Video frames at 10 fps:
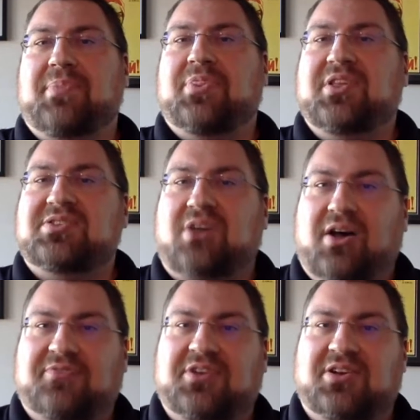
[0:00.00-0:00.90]
This
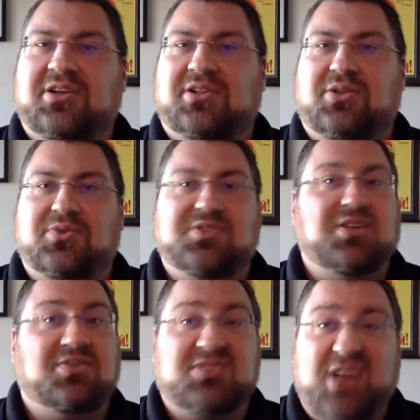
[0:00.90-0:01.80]
often includes
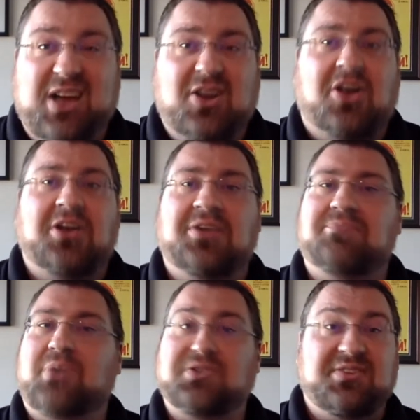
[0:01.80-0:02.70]
single sign-on,
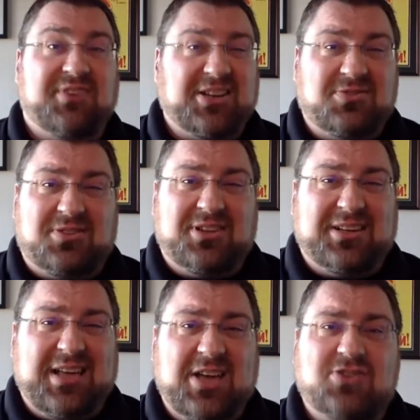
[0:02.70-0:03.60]
multi-factor
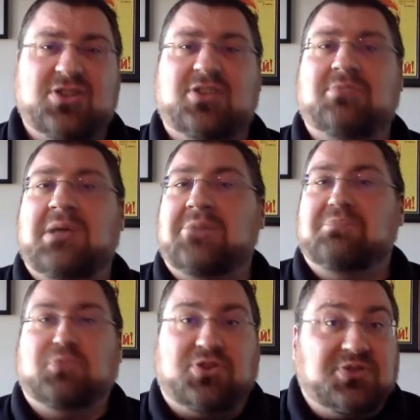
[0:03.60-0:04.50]
authentication,
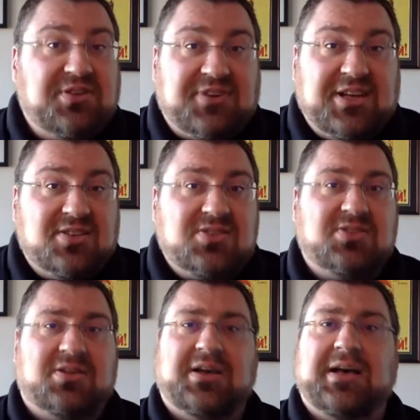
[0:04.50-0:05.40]

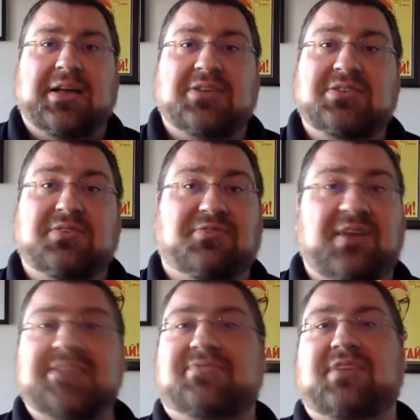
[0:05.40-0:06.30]
certificates,
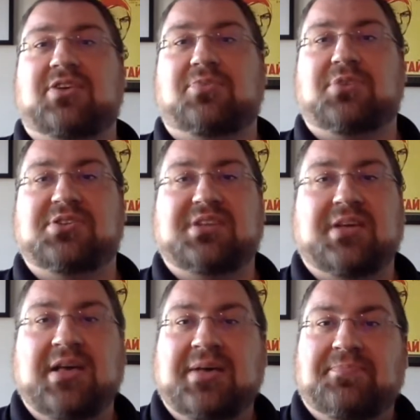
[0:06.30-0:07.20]
device
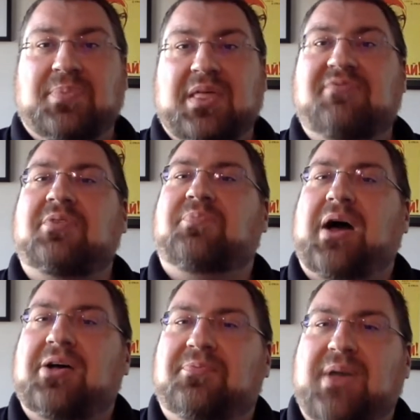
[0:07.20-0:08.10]
fingerprinting, even
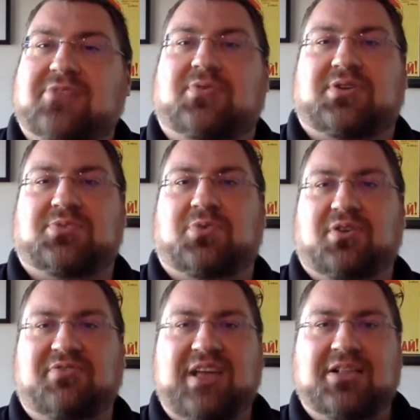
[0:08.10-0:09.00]
biometrics where
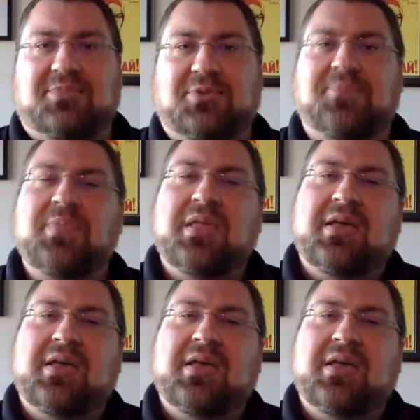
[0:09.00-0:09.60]
available.